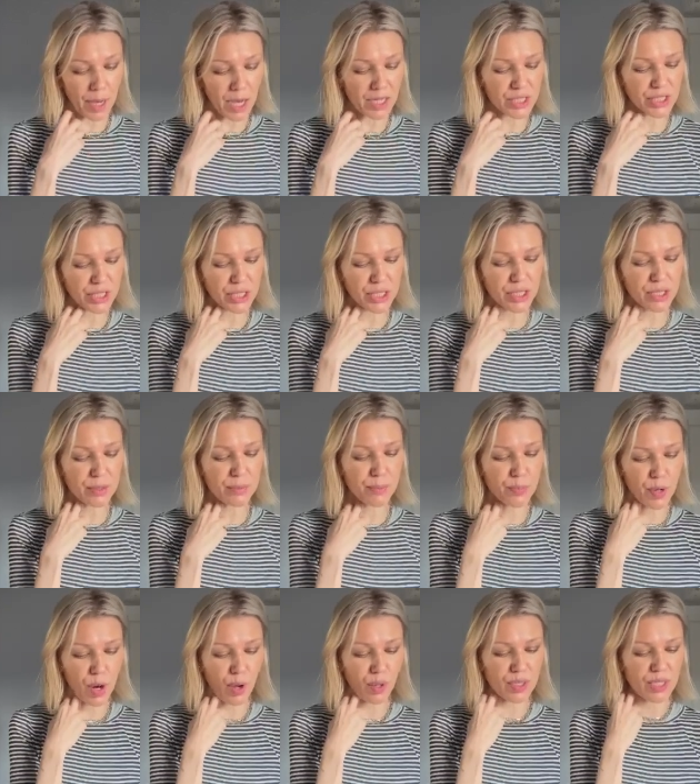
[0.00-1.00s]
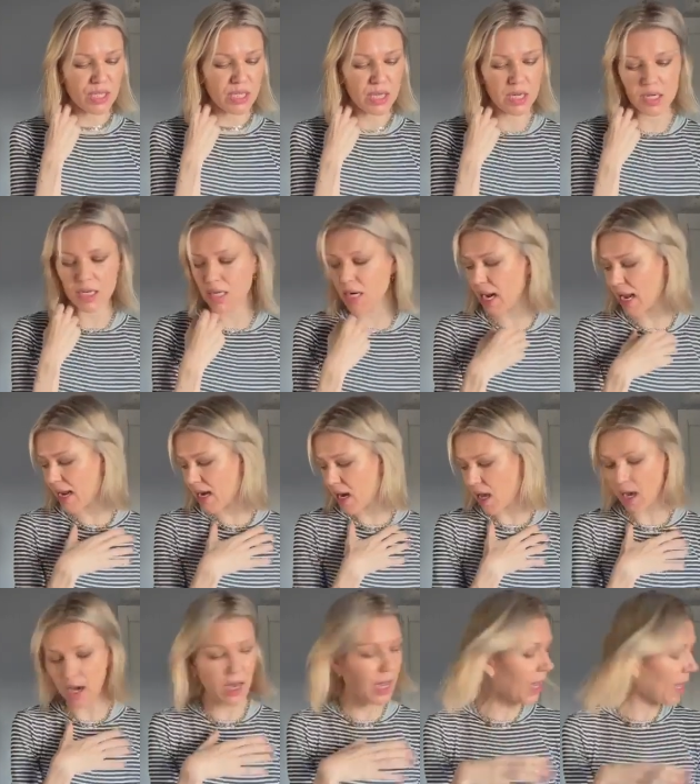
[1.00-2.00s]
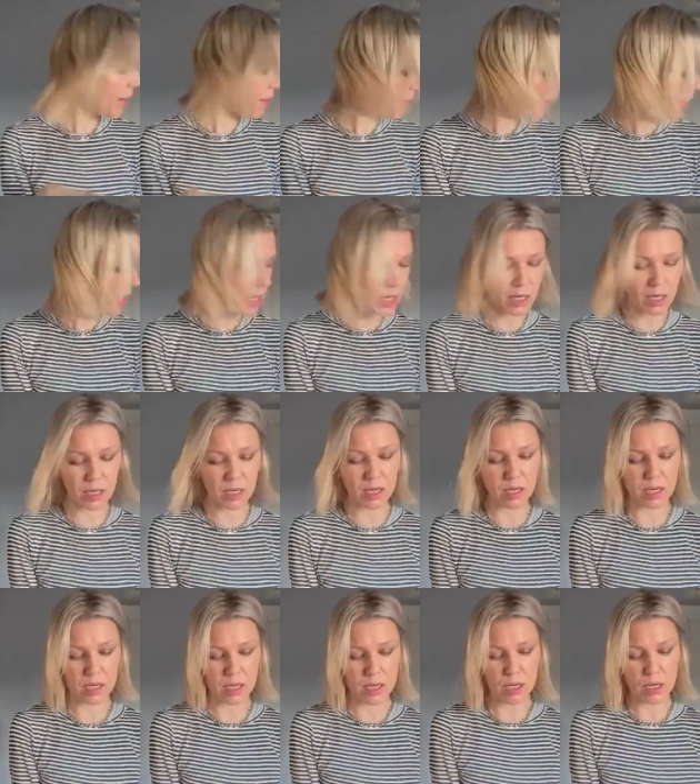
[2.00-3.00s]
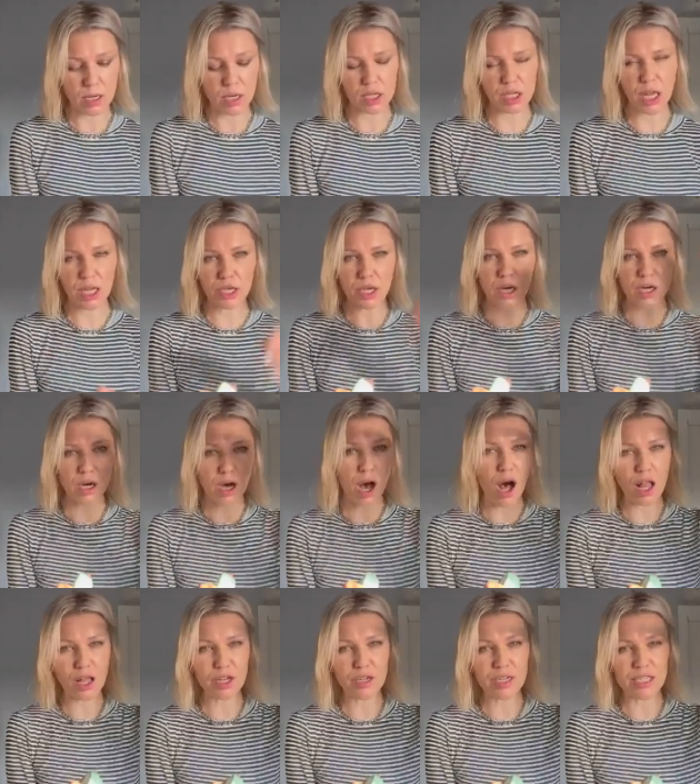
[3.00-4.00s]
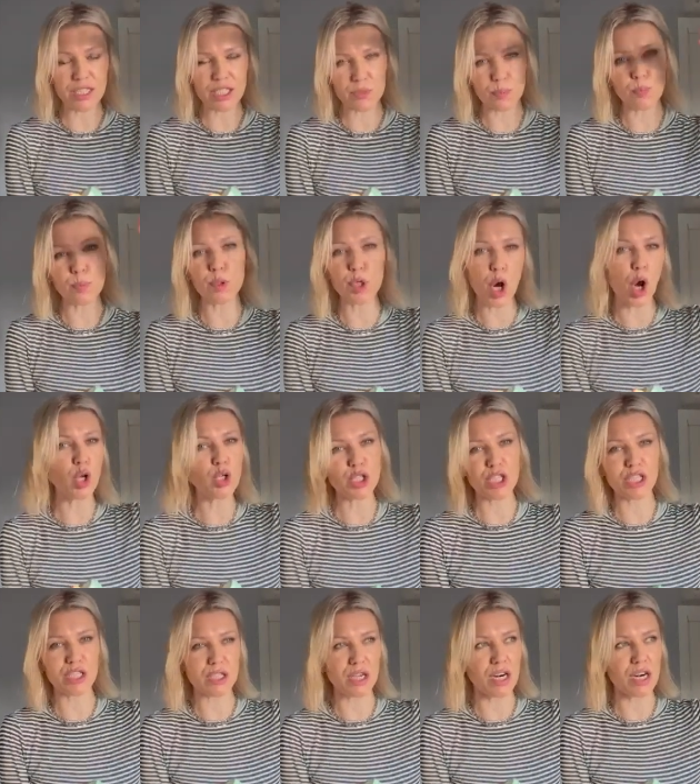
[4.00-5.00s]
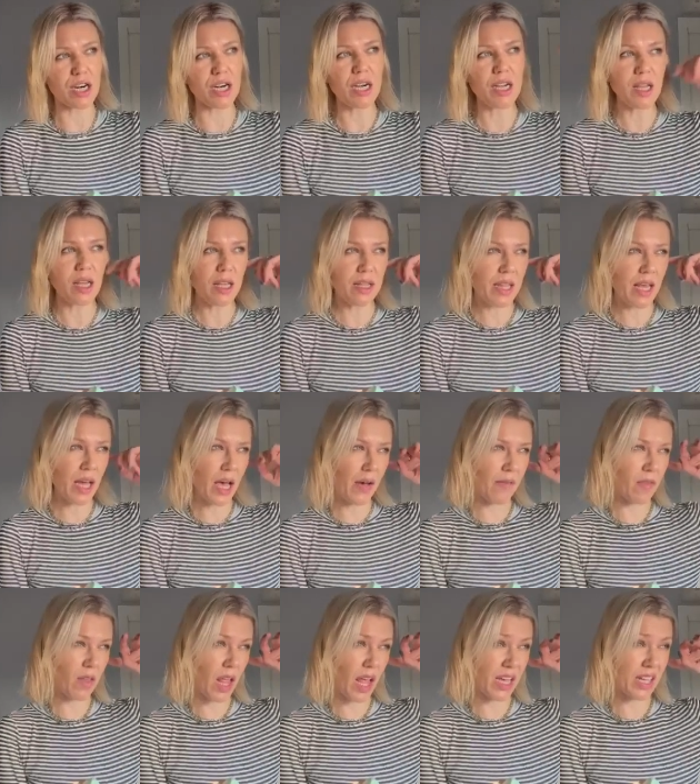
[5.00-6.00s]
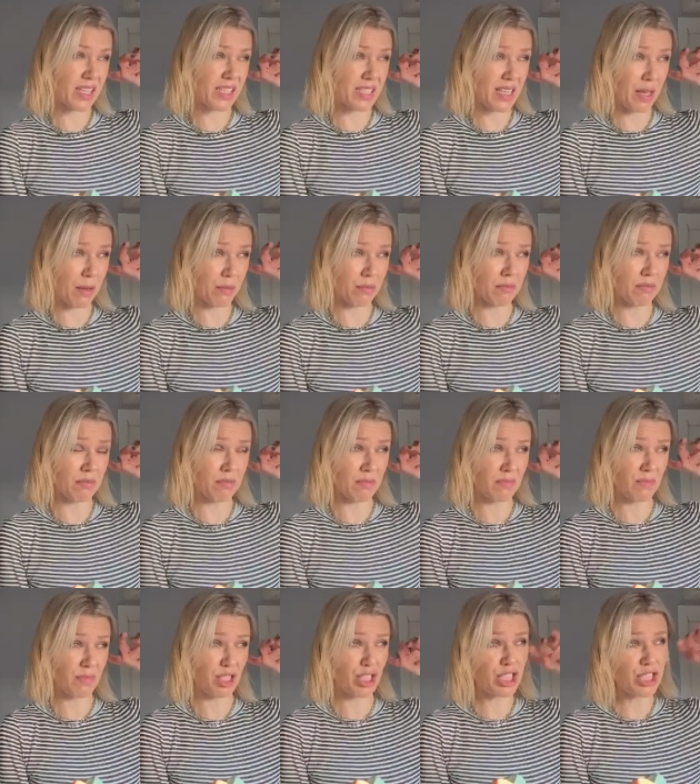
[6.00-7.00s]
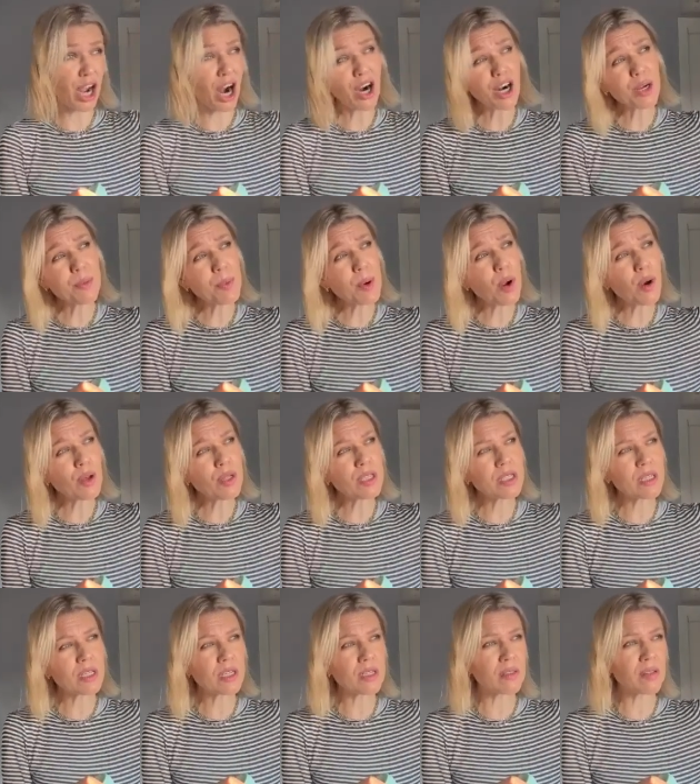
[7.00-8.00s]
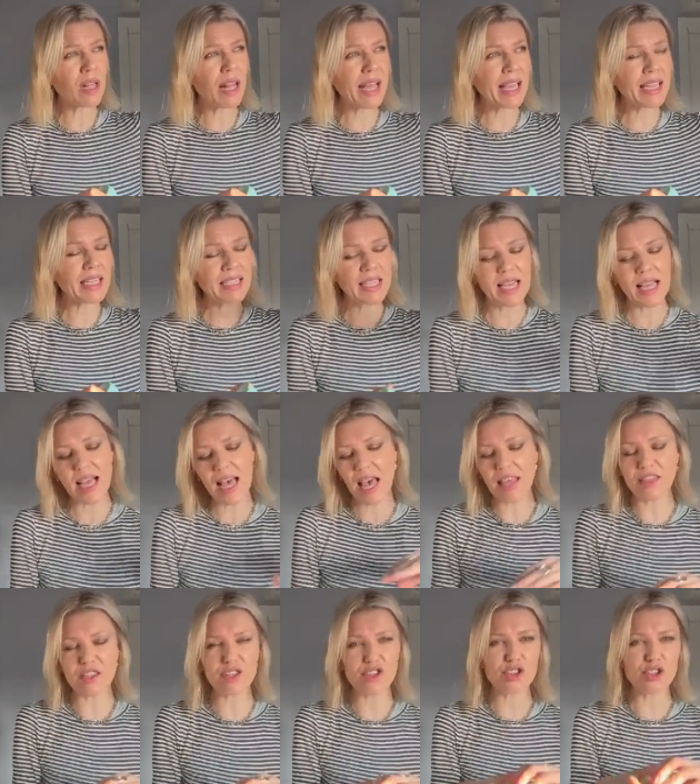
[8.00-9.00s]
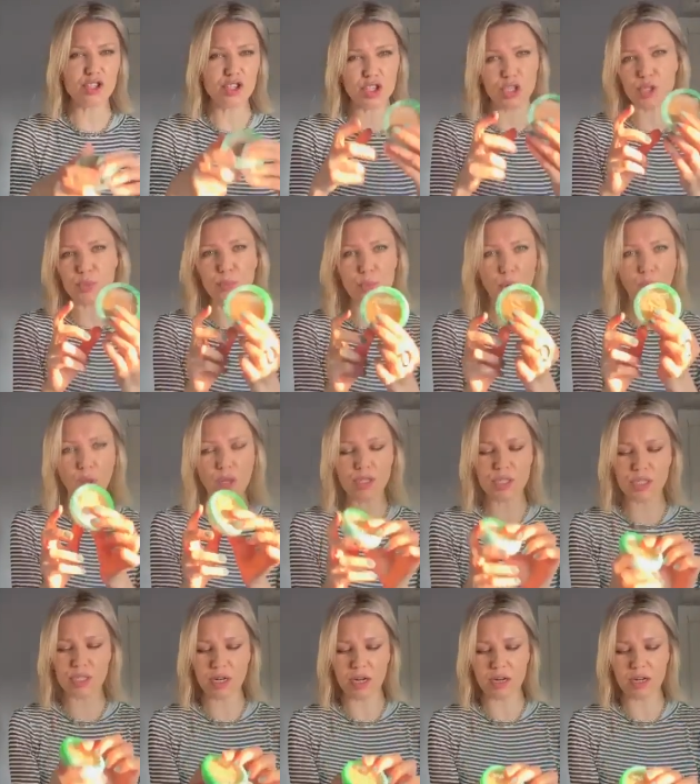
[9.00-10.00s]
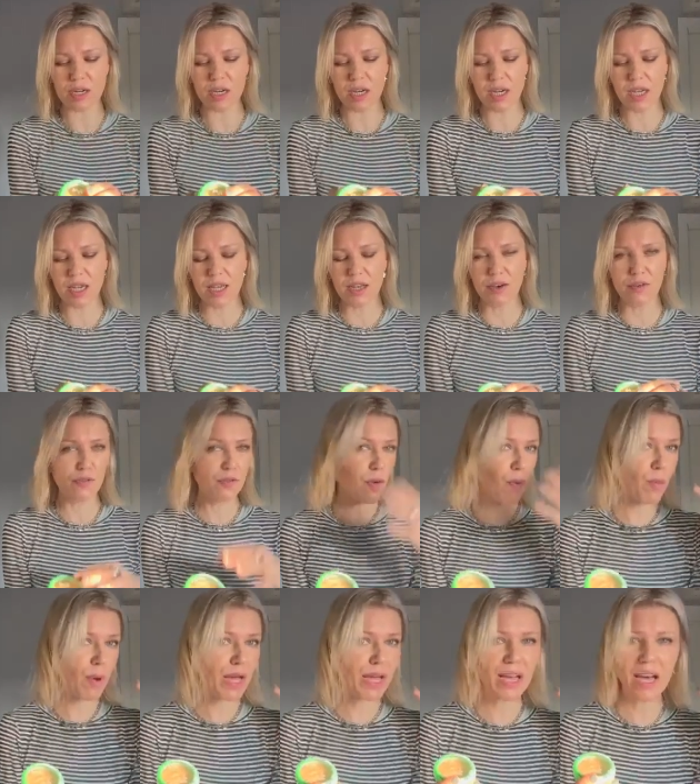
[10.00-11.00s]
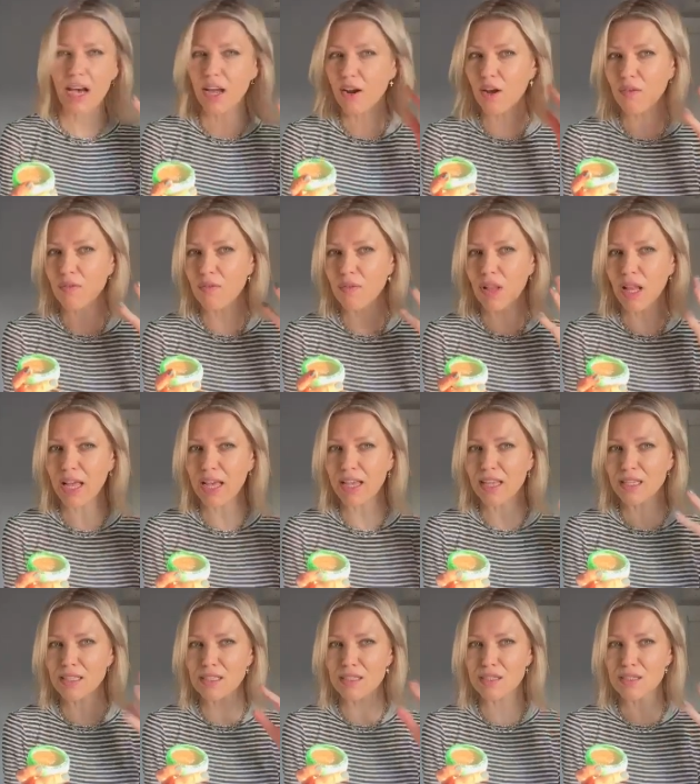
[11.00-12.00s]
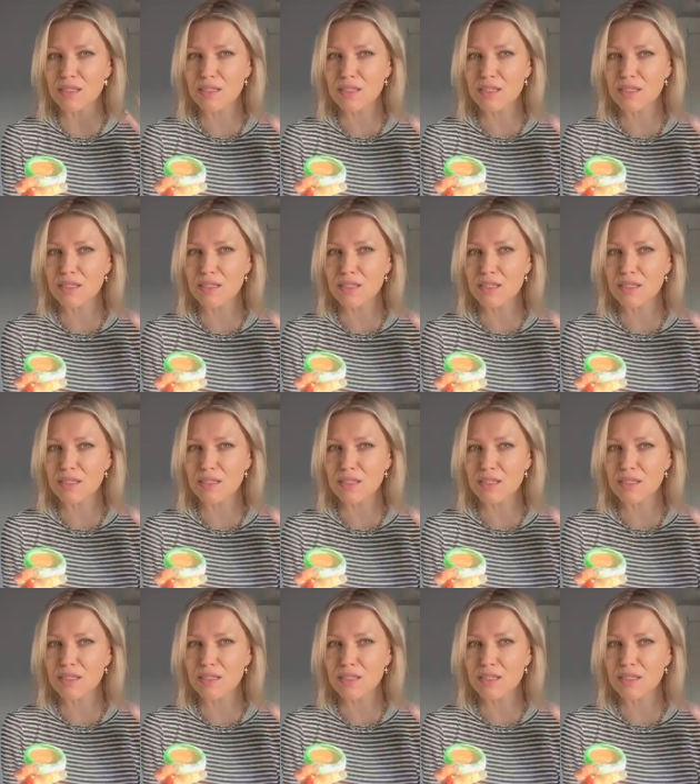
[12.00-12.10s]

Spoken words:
butter bronzer, and I am in a like a color, it's bronzer. They have like some dark bronzer, light, and this is just bronzer for my kind of lightish